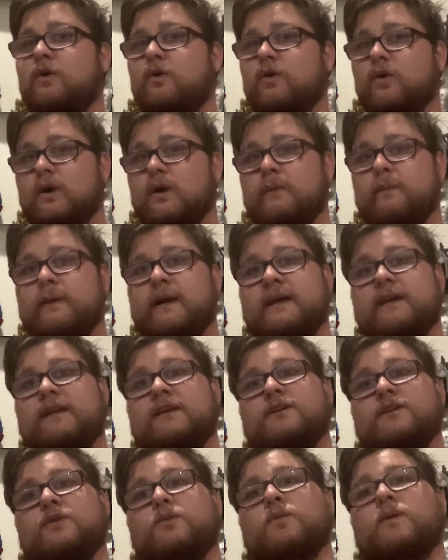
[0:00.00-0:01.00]
Or am I going
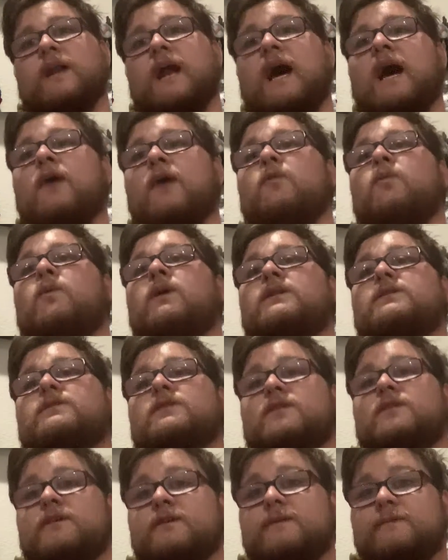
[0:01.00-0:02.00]
to do what I want
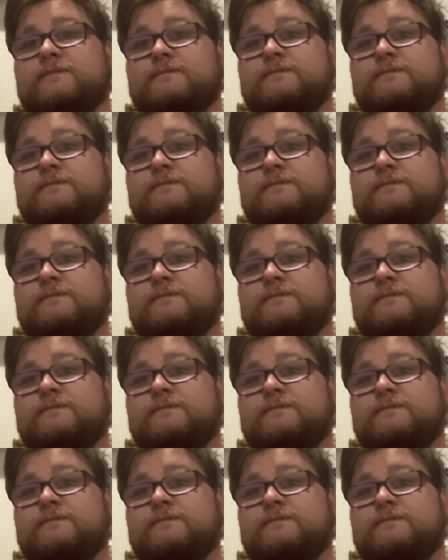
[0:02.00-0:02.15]
to do?